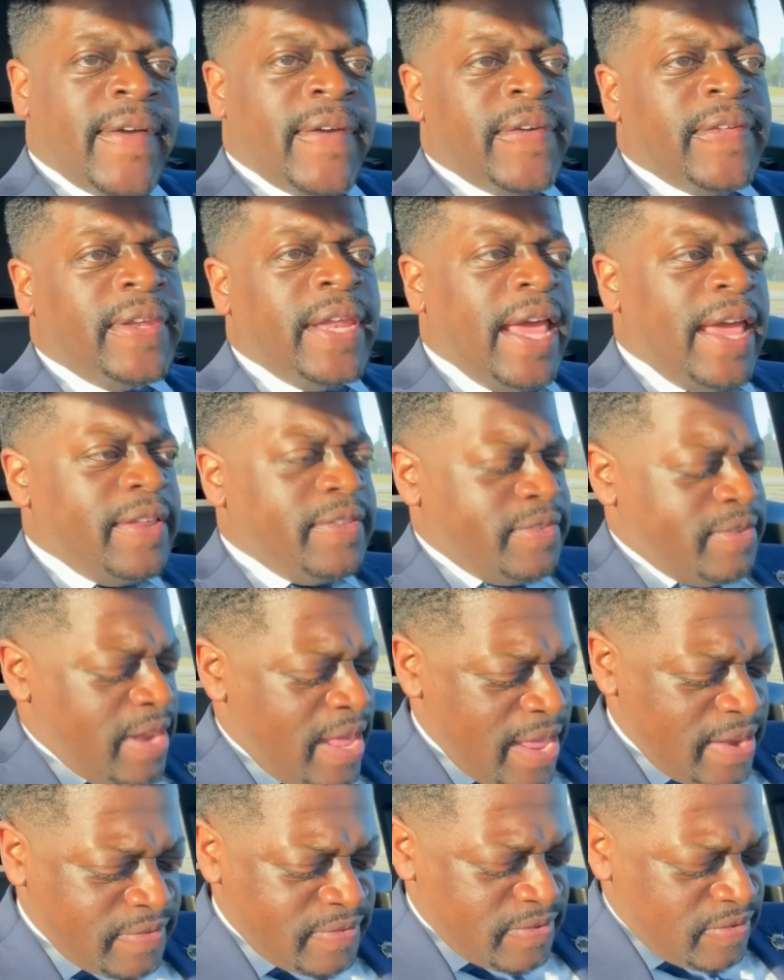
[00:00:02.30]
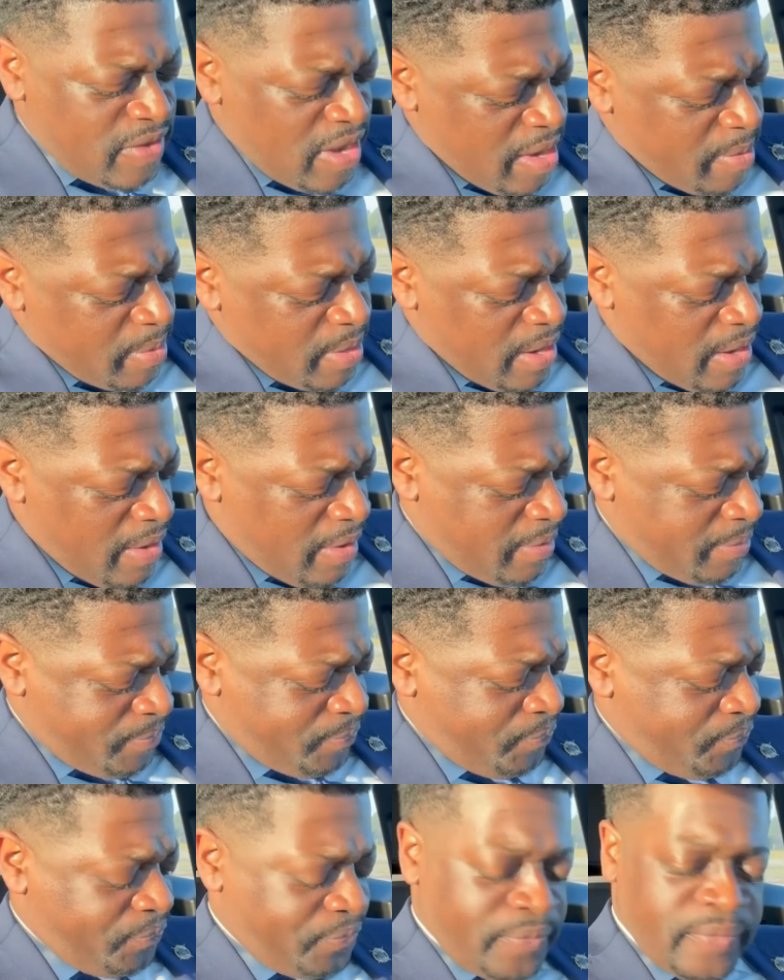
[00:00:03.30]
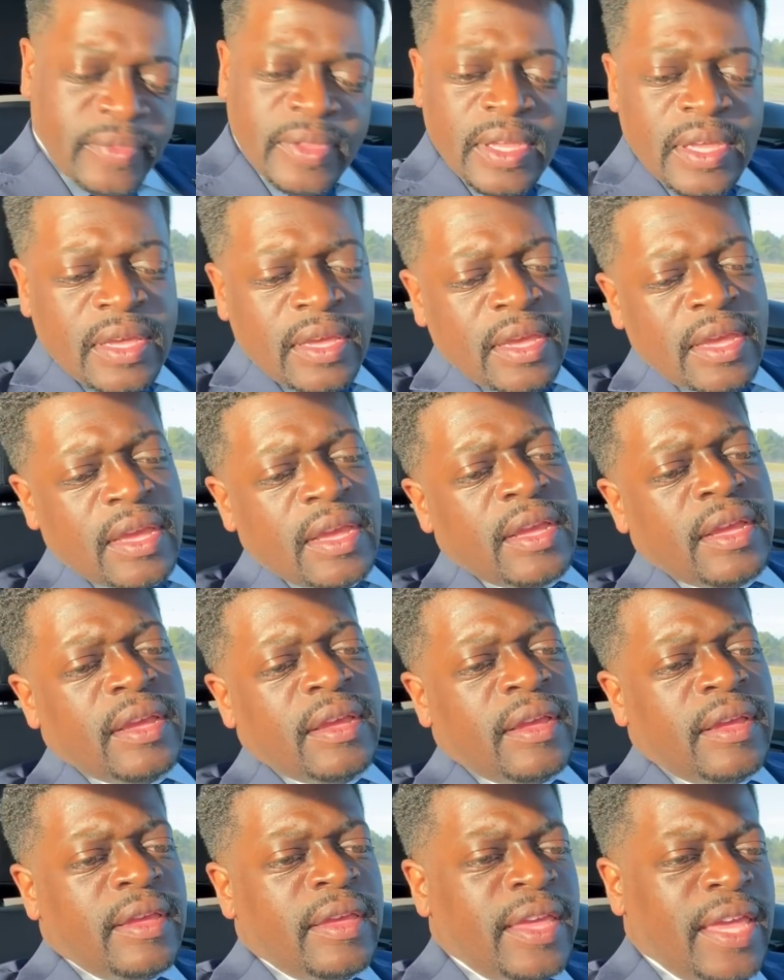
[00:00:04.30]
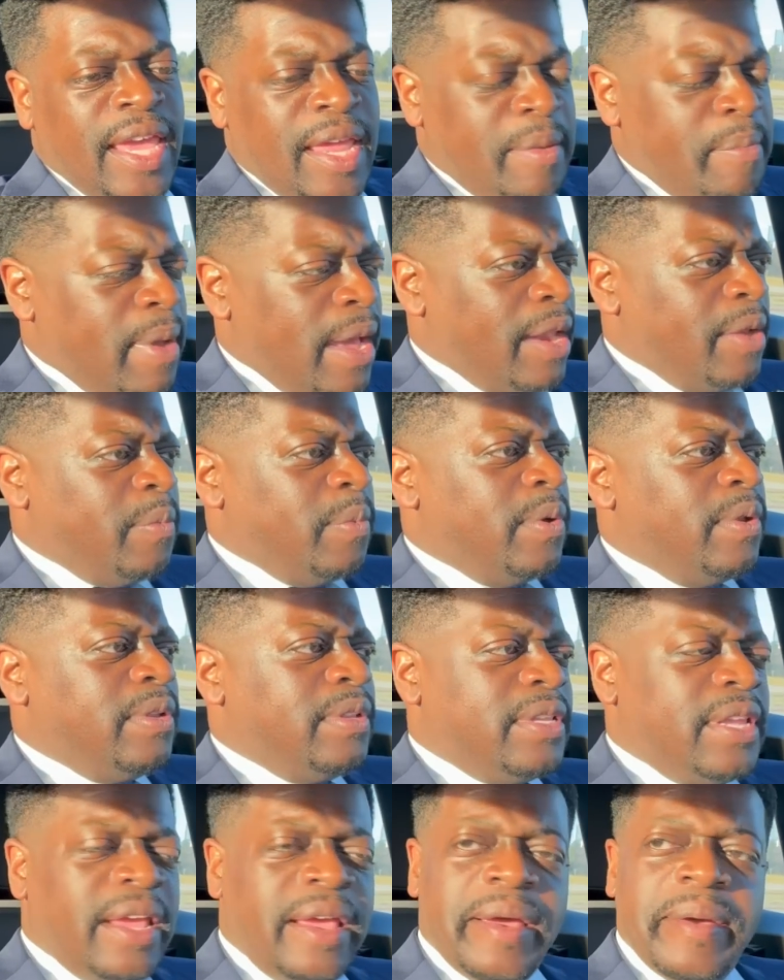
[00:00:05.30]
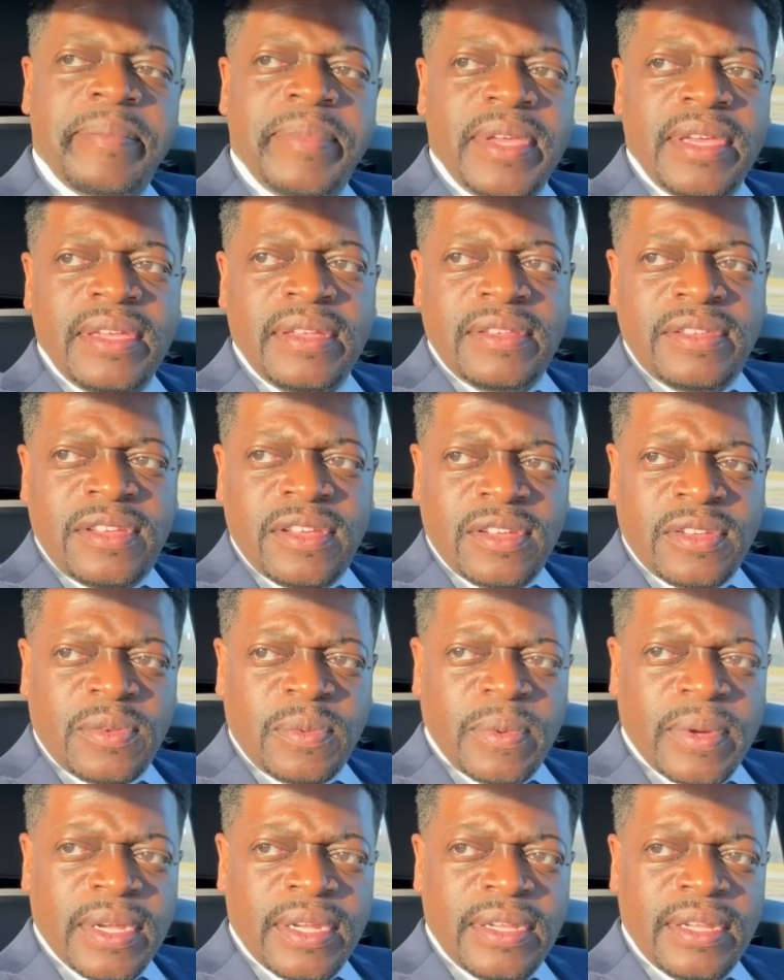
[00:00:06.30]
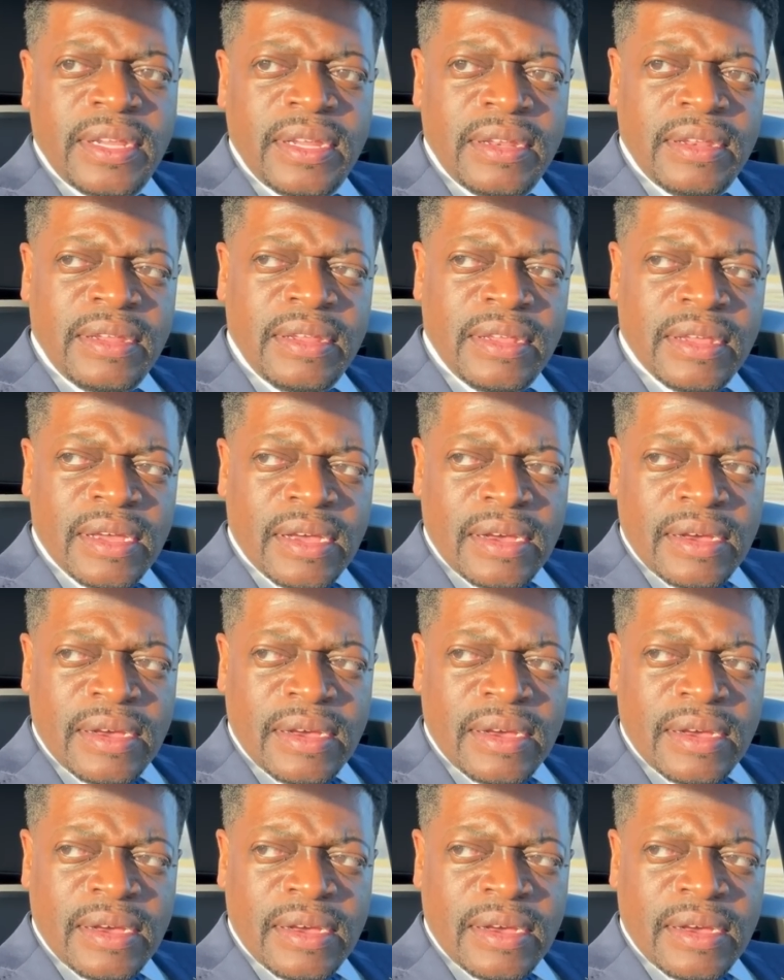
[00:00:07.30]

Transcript: ladies and gentlemen, anybody want to tell me just what in the